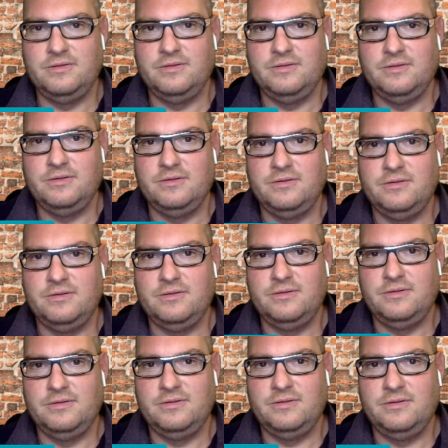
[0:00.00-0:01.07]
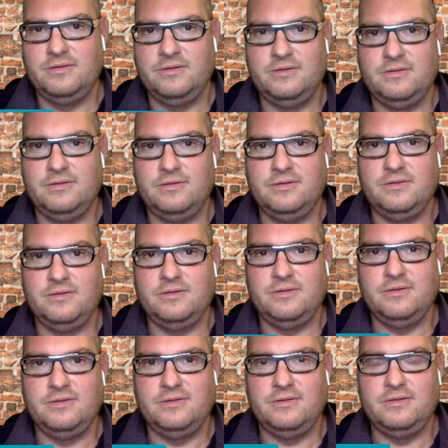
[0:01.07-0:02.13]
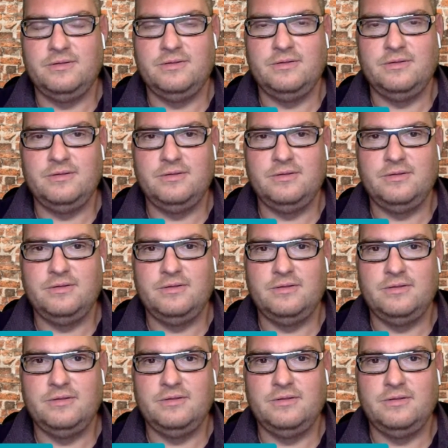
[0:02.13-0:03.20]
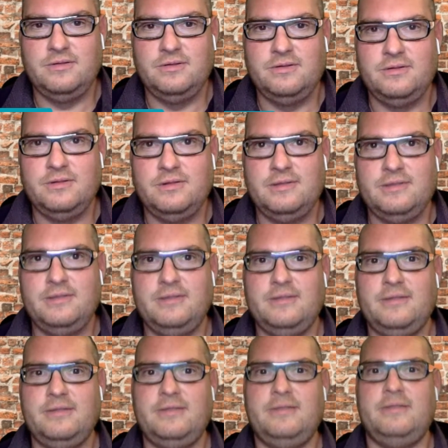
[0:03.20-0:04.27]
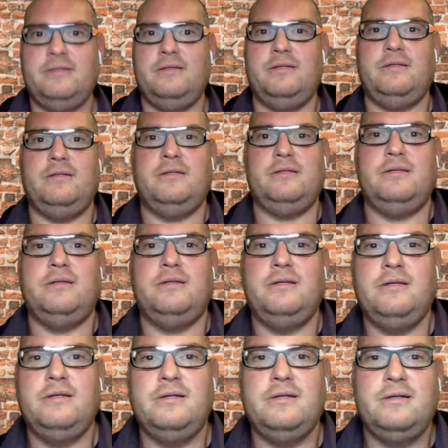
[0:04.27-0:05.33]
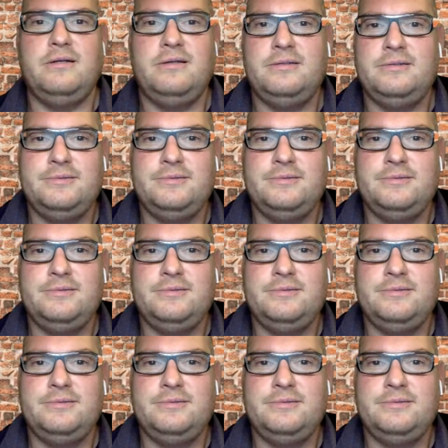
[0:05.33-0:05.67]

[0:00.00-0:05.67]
(not speaking)